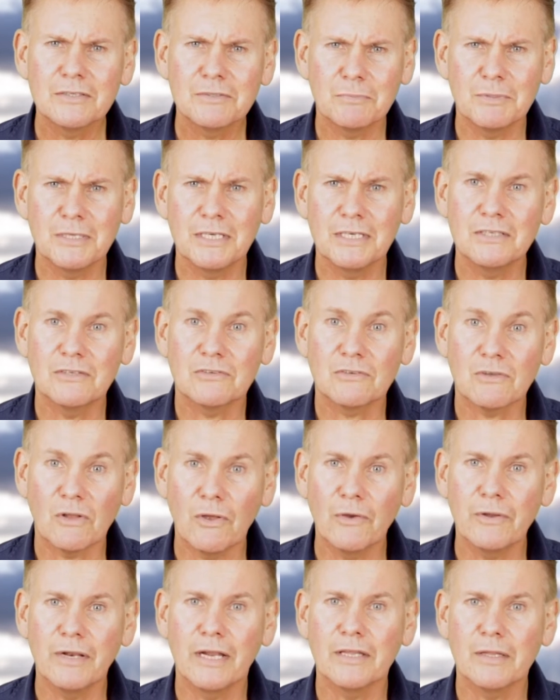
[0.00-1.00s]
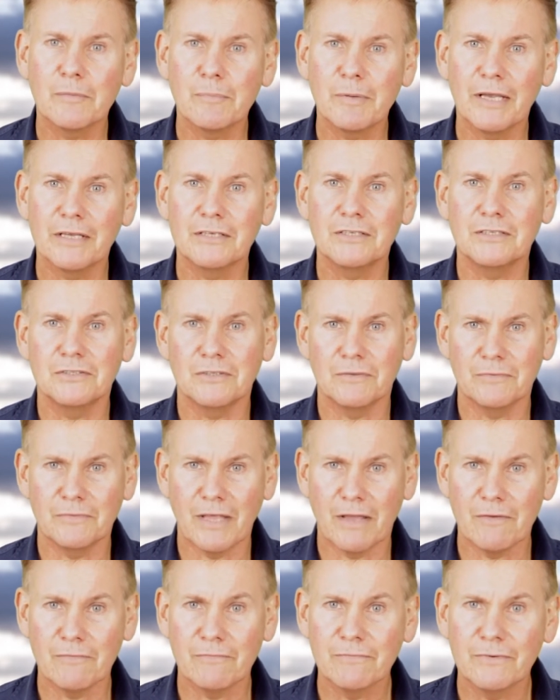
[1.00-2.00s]
we need to slow down the passage of
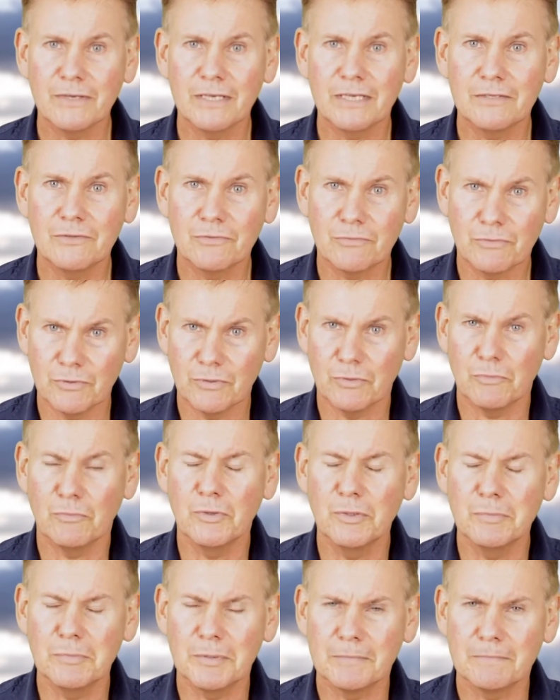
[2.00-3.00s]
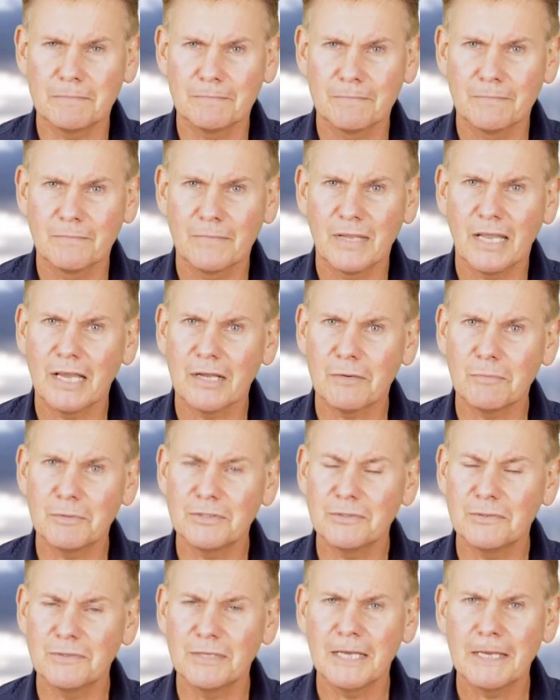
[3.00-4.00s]
that feed through the rumen. How do we
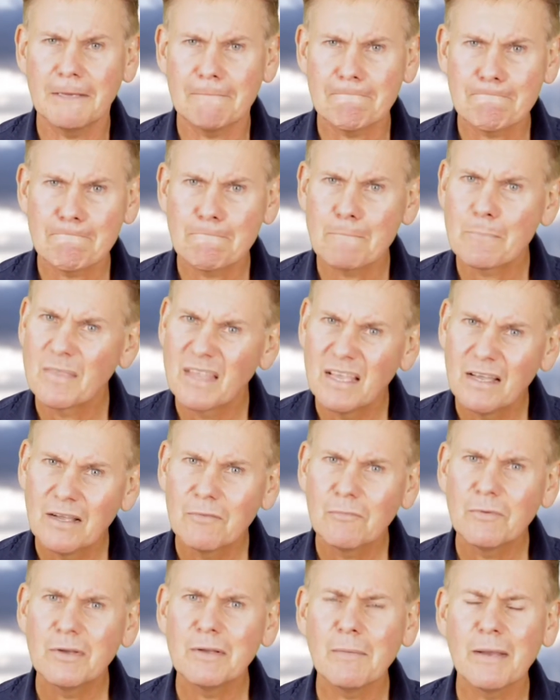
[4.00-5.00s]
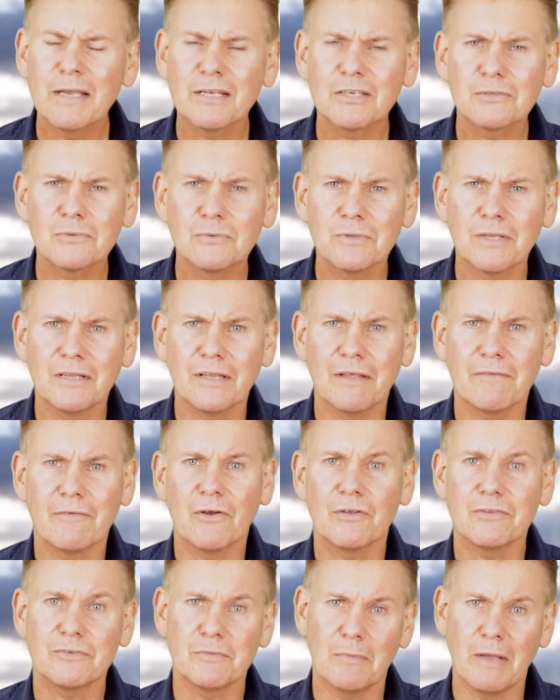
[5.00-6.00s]
do that? We make sure that they've
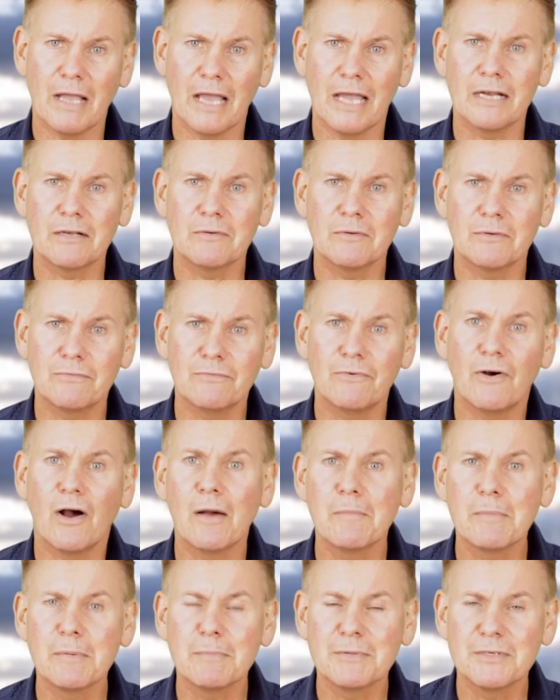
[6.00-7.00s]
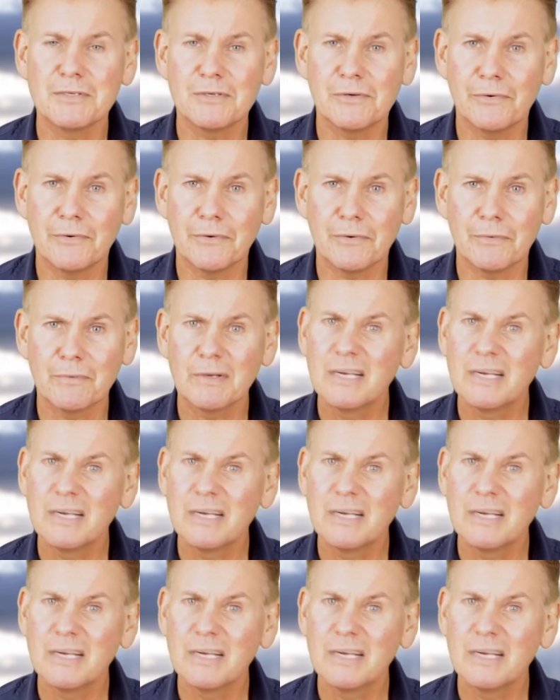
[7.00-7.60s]
got some adequate fibre material.